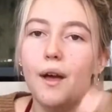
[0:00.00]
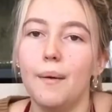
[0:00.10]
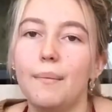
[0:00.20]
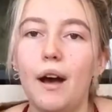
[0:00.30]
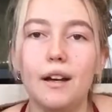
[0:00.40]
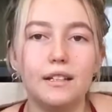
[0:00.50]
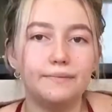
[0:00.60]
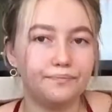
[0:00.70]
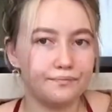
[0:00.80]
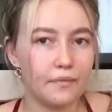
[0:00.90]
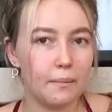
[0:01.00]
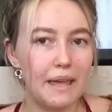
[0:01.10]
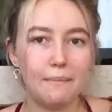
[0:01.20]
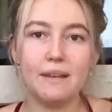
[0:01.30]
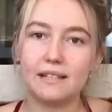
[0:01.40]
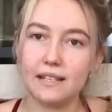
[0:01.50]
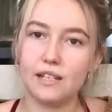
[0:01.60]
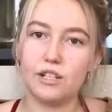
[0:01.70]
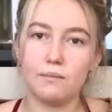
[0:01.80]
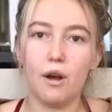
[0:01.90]
But me and Missy,
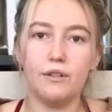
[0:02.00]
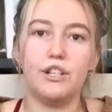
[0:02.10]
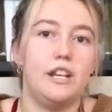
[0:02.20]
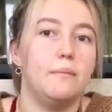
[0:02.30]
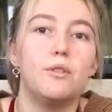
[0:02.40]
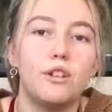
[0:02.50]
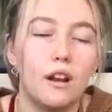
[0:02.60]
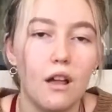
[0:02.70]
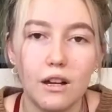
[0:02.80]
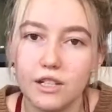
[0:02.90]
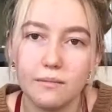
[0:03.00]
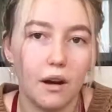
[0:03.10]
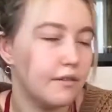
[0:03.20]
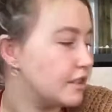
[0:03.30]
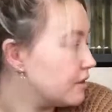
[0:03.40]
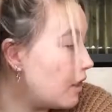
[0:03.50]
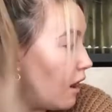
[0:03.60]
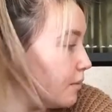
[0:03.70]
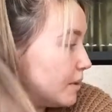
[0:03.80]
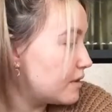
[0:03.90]
she's my OG, I'm not going to lie, she's my original
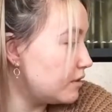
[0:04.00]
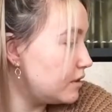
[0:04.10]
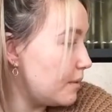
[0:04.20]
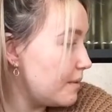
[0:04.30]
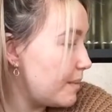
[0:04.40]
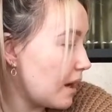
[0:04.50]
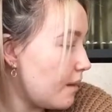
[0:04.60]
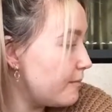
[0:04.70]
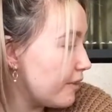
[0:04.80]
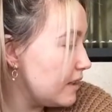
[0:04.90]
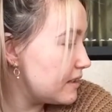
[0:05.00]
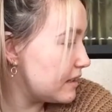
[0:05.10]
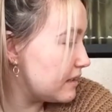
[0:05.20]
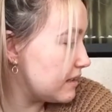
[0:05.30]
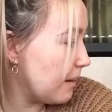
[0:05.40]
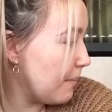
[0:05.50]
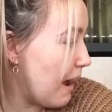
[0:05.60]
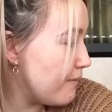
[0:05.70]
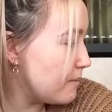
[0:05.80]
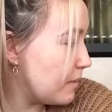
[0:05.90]
girl. But Sonia, we've become friends this December,
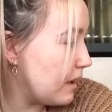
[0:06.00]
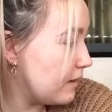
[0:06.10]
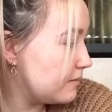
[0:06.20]
haven't we?